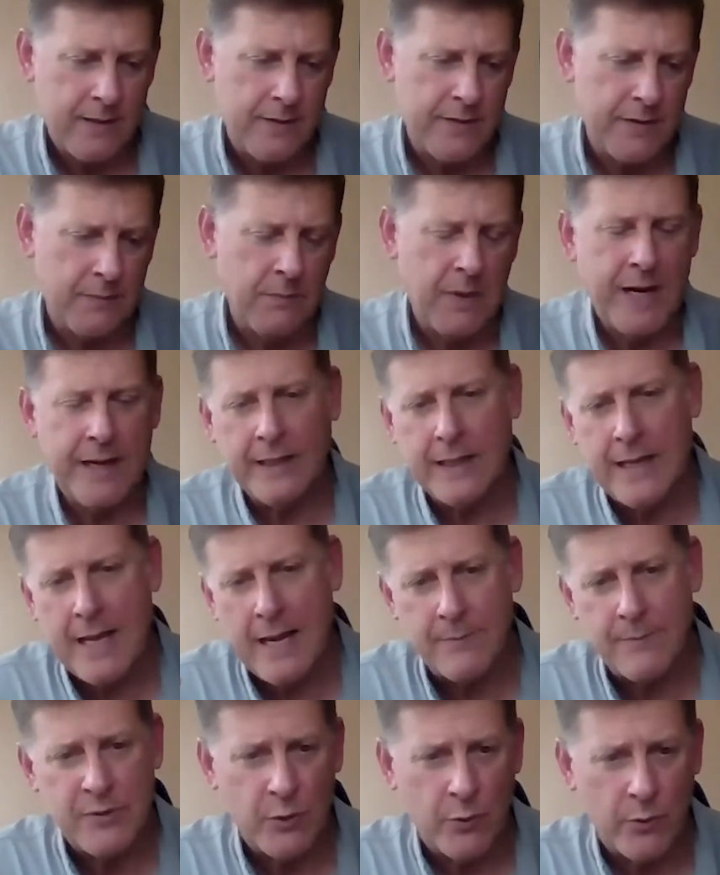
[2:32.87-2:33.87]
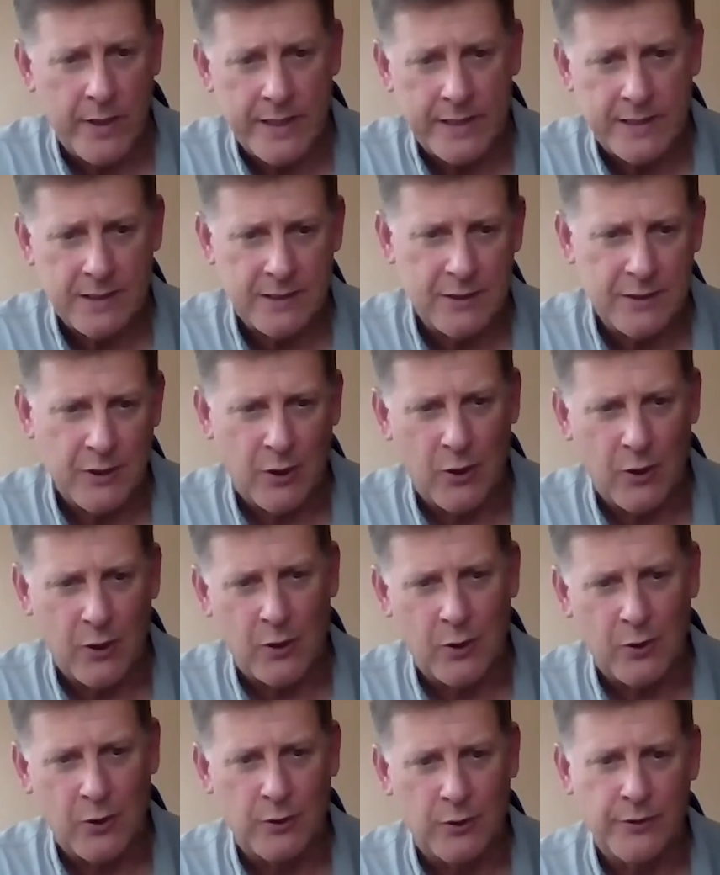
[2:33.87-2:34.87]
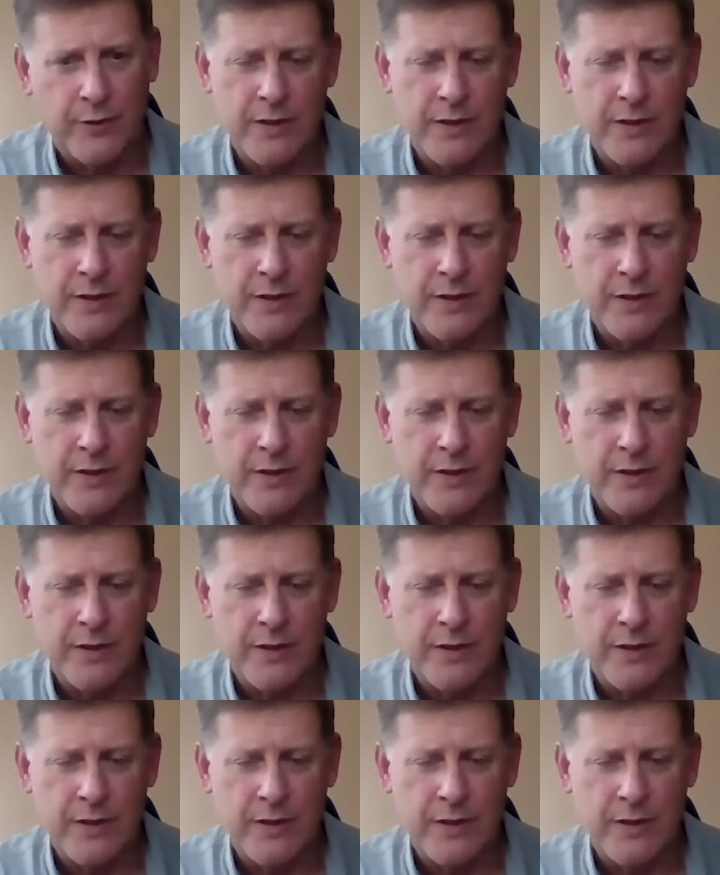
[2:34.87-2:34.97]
the Minelab Eureka Gold,